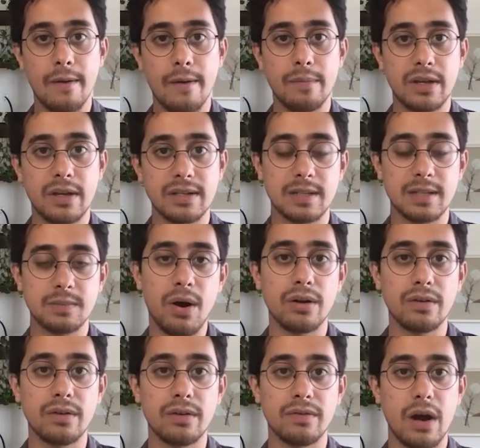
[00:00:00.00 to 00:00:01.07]
because that's
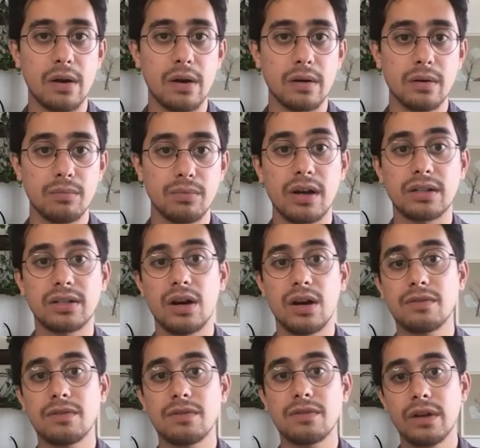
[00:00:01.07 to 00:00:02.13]
part of our
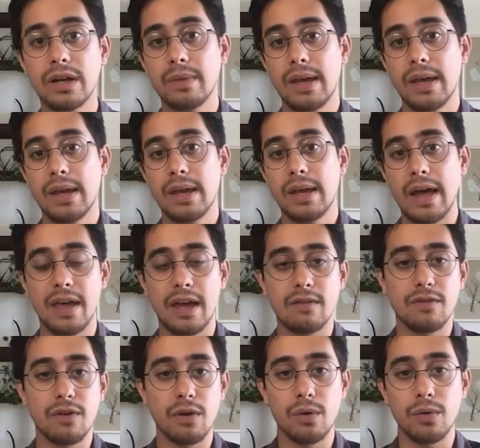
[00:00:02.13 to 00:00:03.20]
product offering. And
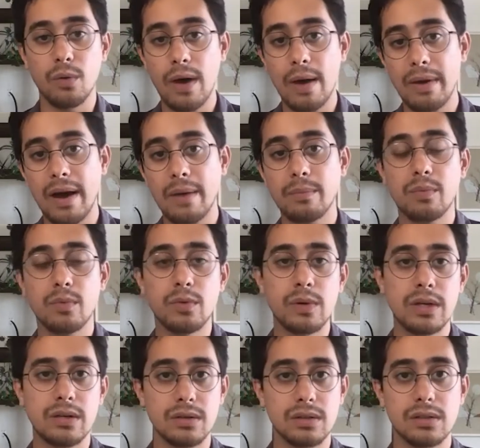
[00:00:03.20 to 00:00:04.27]
then for the web
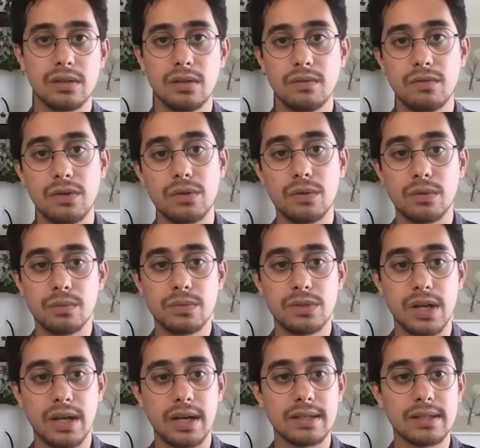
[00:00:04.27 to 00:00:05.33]
app, we use
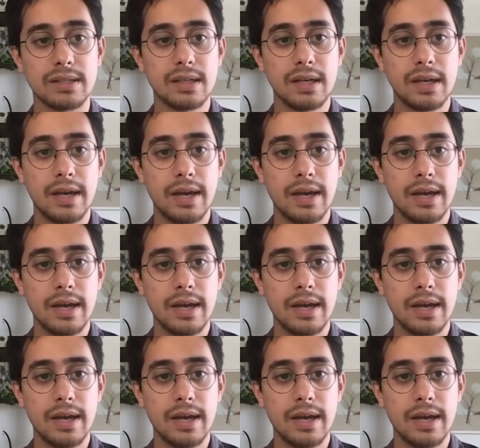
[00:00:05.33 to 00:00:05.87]
Vue.js.